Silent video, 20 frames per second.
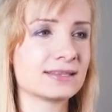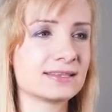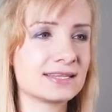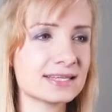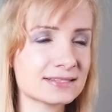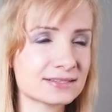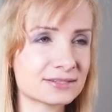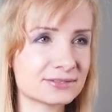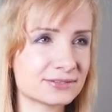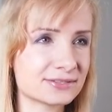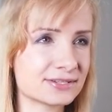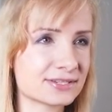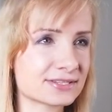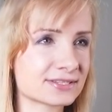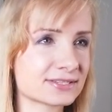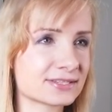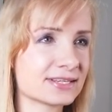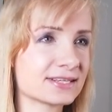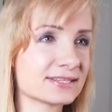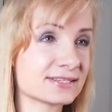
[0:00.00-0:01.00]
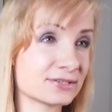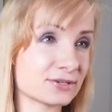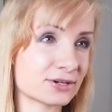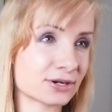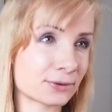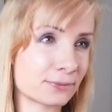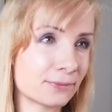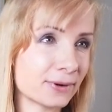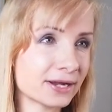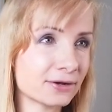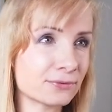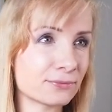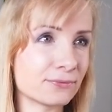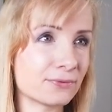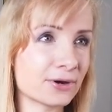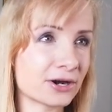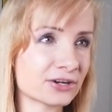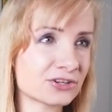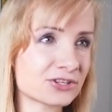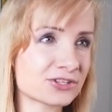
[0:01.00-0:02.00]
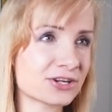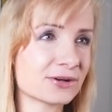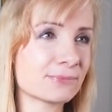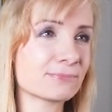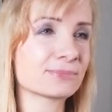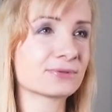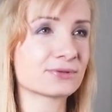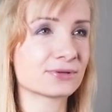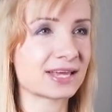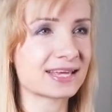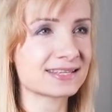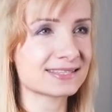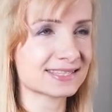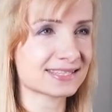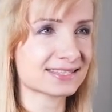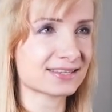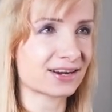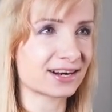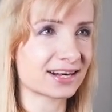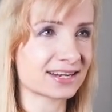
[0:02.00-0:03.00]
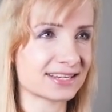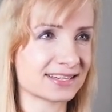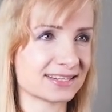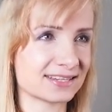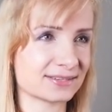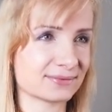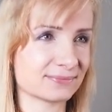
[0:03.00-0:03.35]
This course is your quick workshop to get started.